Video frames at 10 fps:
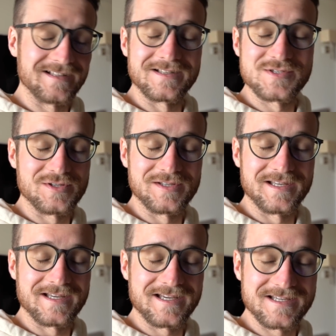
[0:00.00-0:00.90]
It
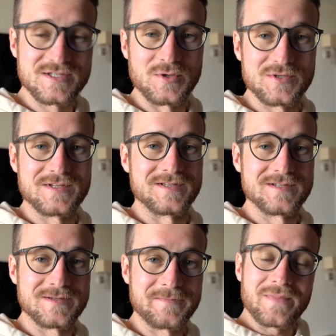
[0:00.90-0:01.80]
literally exhausted
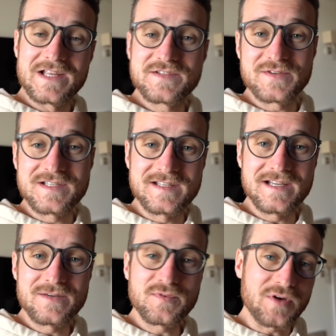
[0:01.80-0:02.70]
us. Plans for
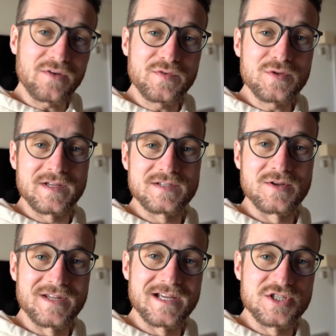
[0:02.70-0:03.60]
today, we've got a few things
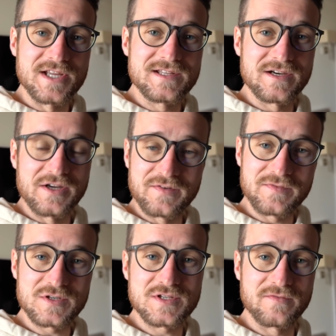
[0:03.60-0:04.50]
on the agenda.
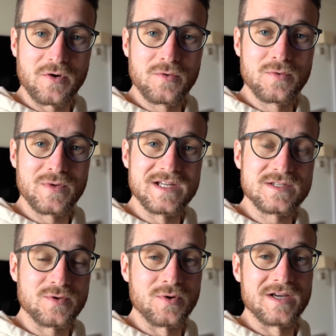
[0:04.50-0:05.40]
First of all, we need
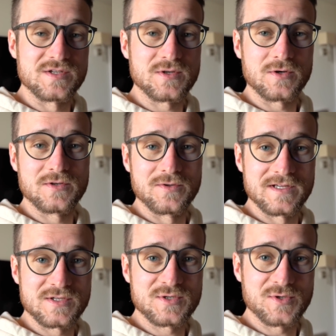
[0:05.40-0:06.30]
to go and sort out
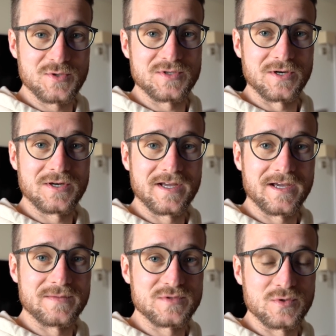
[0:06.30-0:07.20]
this scooter,
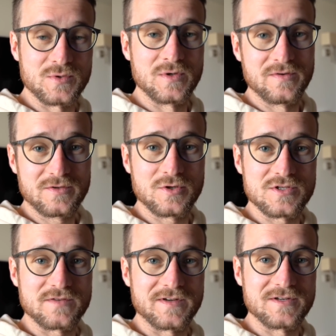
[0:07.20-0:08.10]
um, so
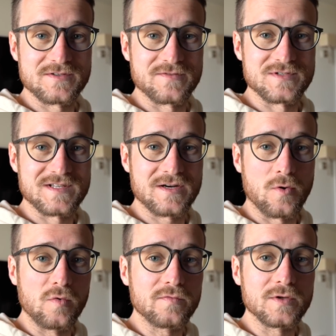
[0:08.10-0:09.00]
cross your fingers for us there.
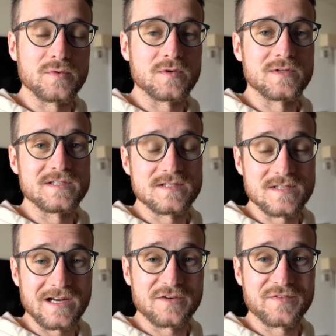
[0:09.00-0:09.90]
Hopefully we don't need to
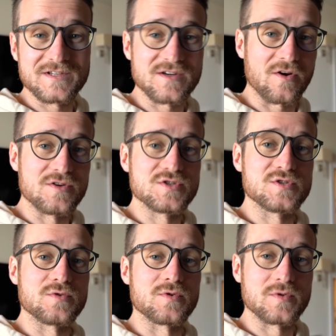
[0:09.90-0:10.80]
sacrifice our one
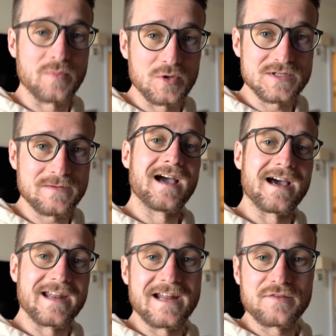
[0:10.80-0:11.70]
hundred euro deposit.
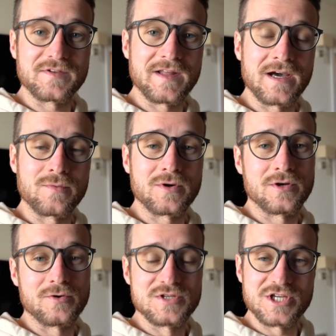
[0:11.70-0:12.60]
And then after that, we're
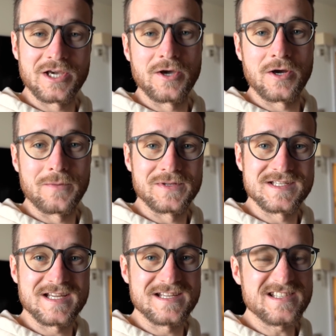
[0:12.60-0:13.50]
gonna go and check out a couple
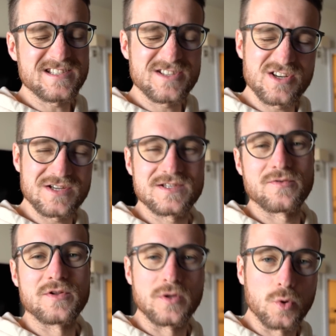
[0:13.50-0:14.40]
of sites just
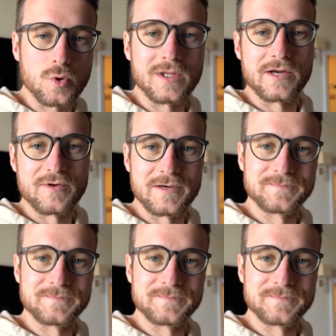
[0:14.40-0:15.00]
around the local area.